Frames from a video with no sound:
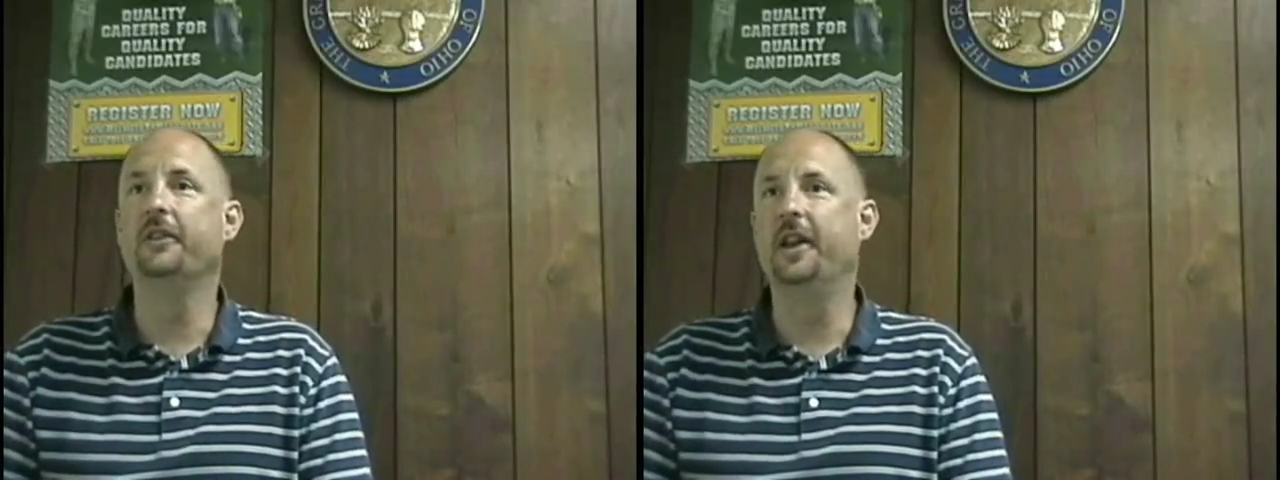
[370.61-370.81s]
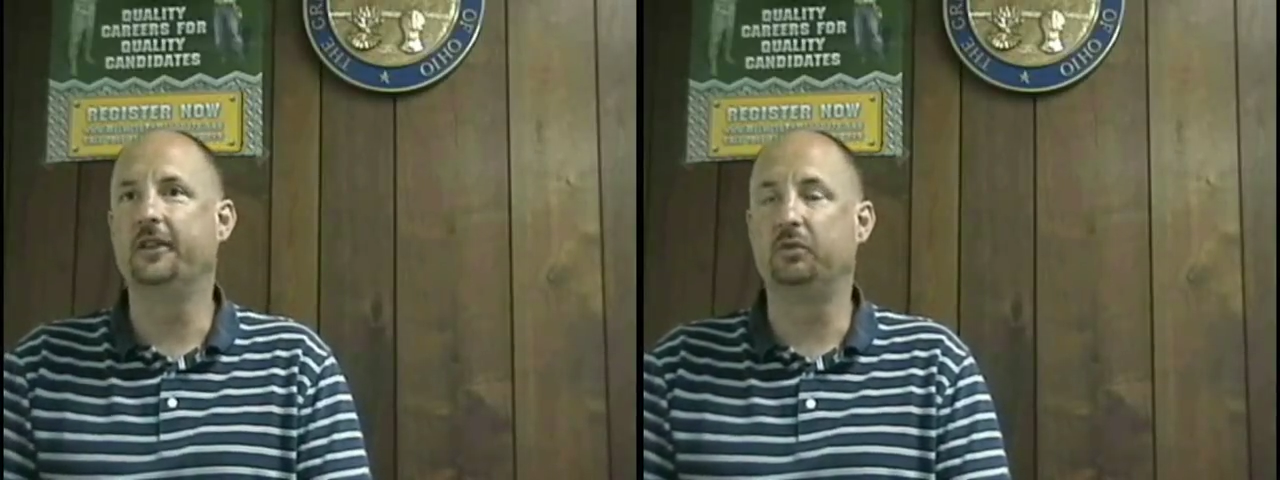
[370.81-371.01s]

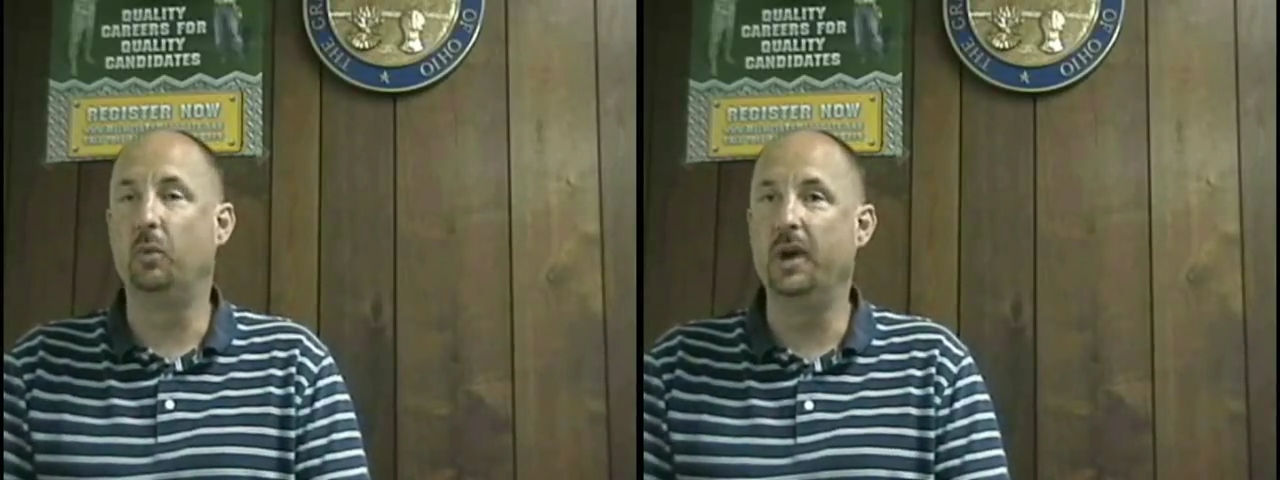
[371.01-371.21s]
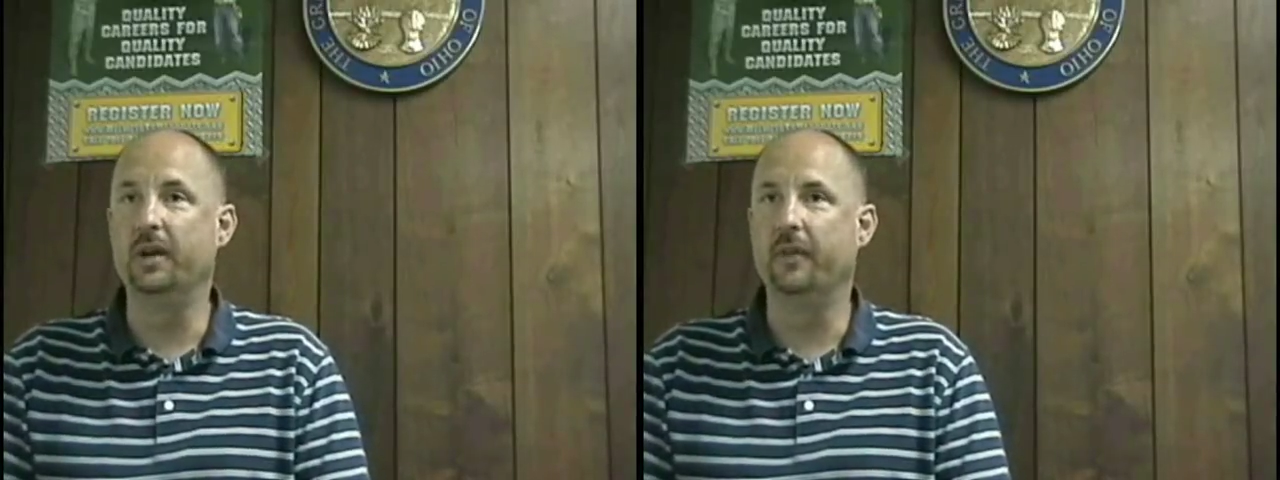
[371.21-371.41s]
the next
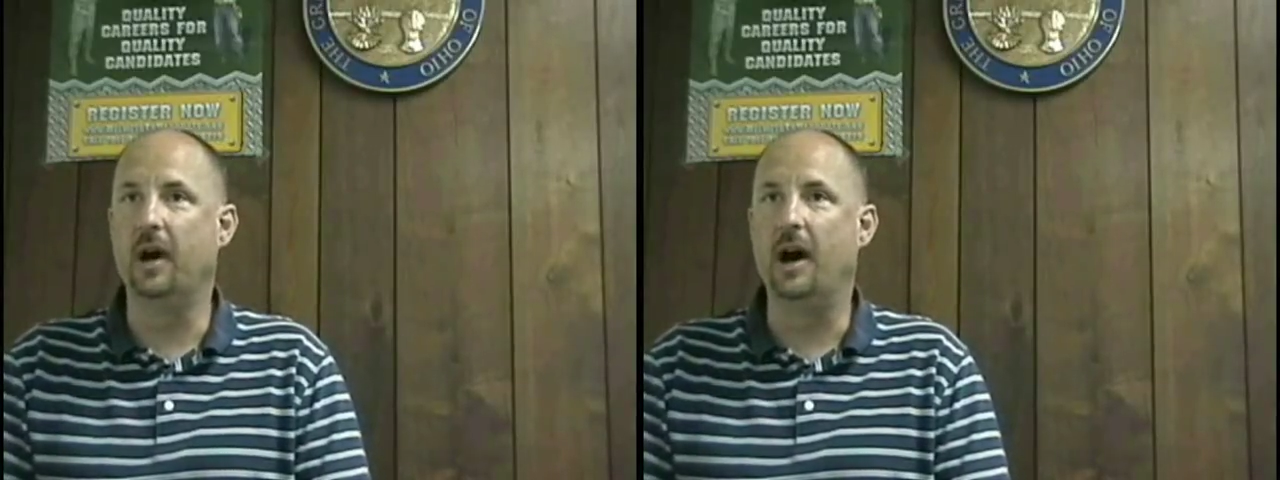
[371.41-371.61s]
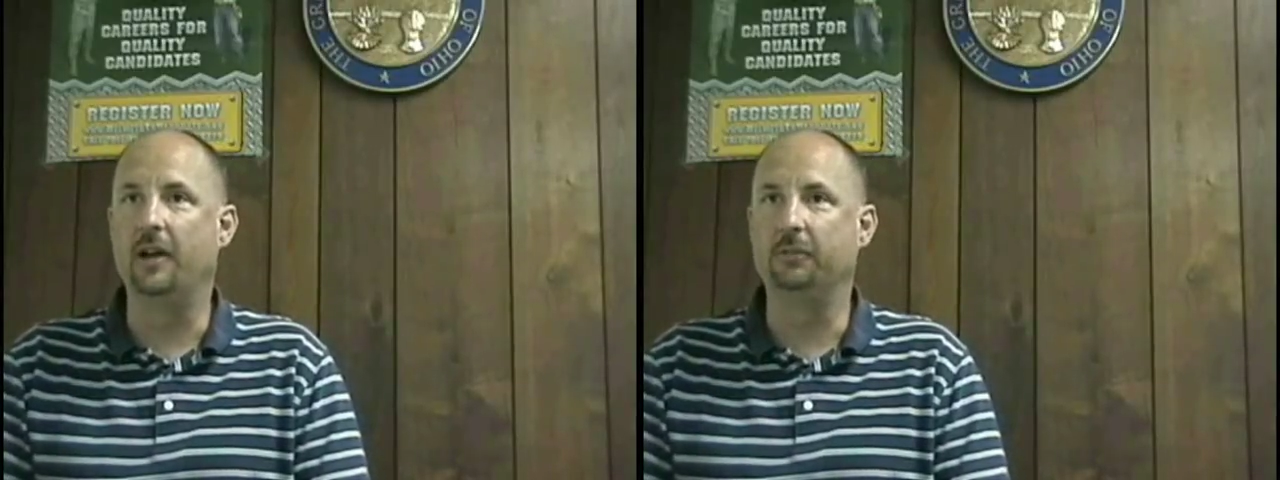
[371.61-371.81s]
wing of the
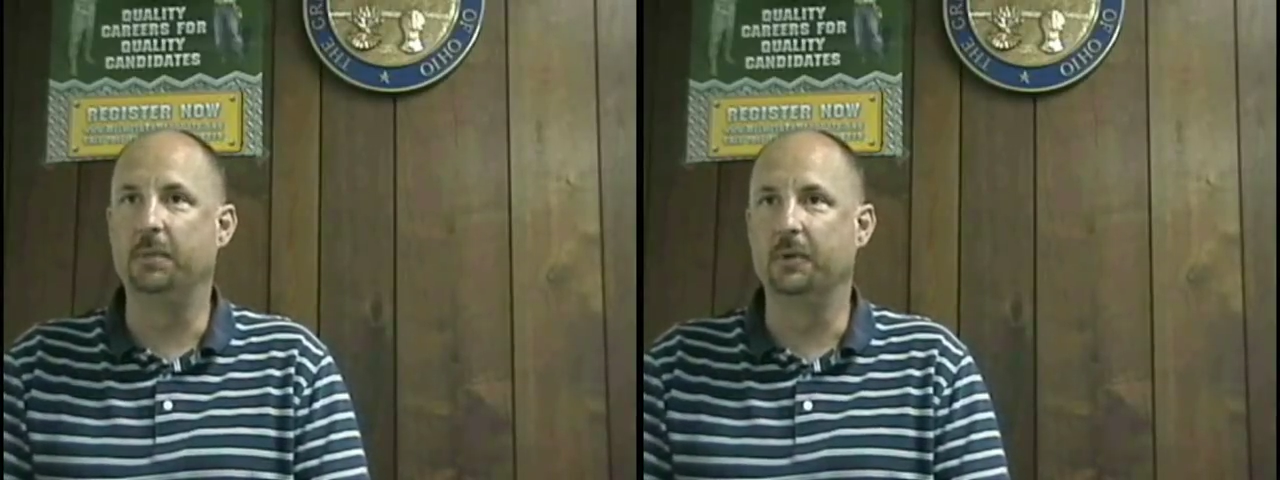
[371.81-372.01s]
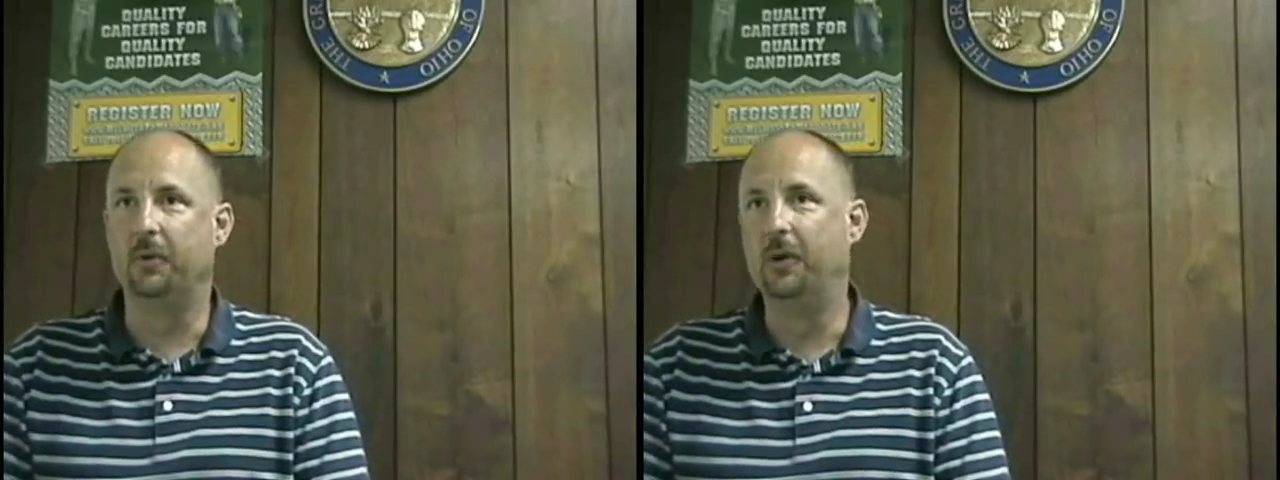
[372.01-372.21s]

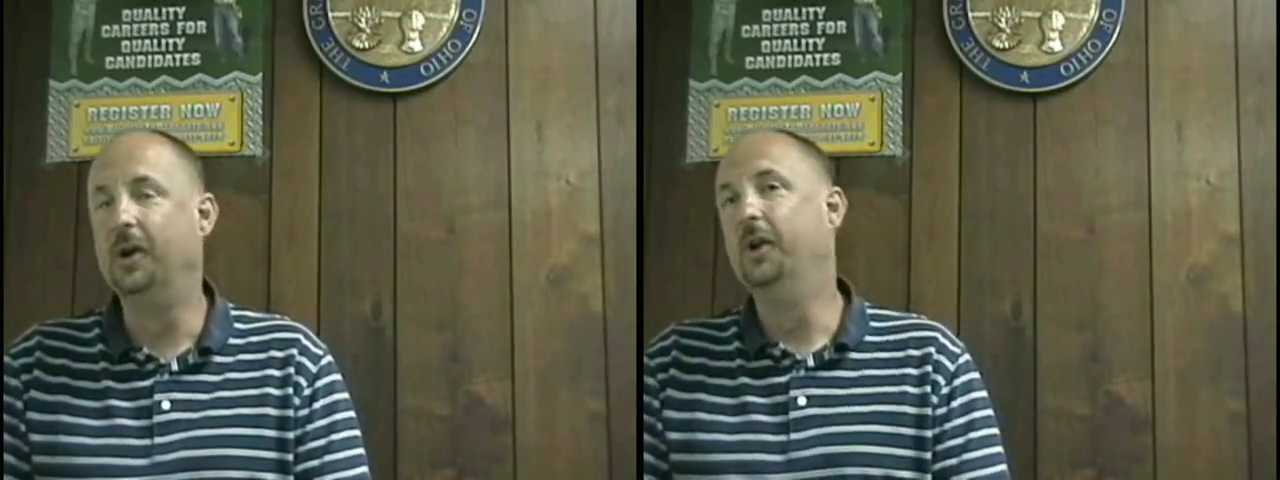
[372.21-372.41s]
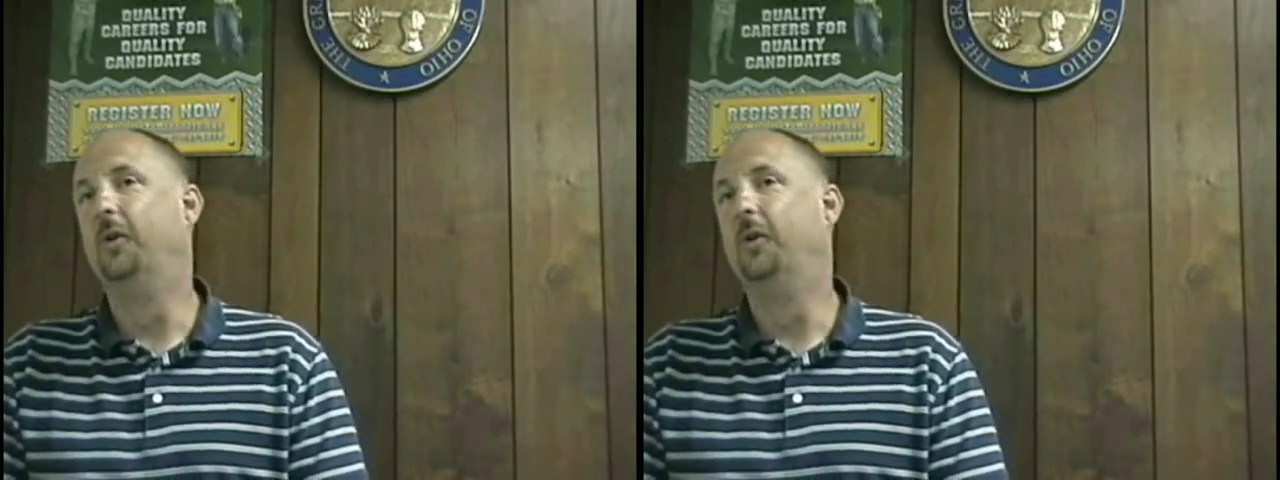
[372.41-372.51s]
hospital,